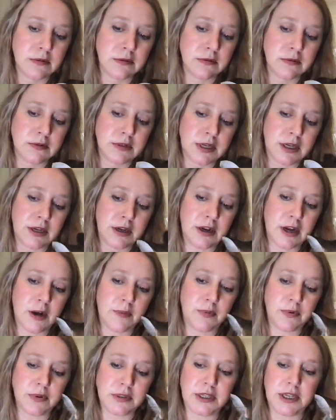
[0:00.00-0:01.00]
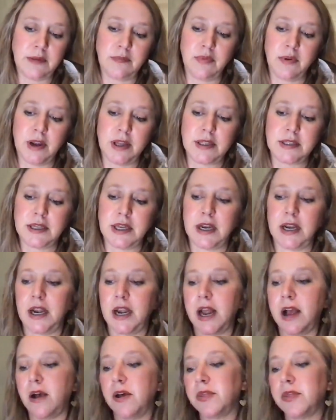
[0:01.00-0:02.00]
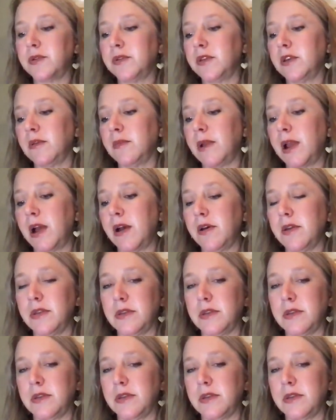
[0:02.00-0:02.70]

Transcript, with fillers: Take a couple of deep breaths in and out through their mouth.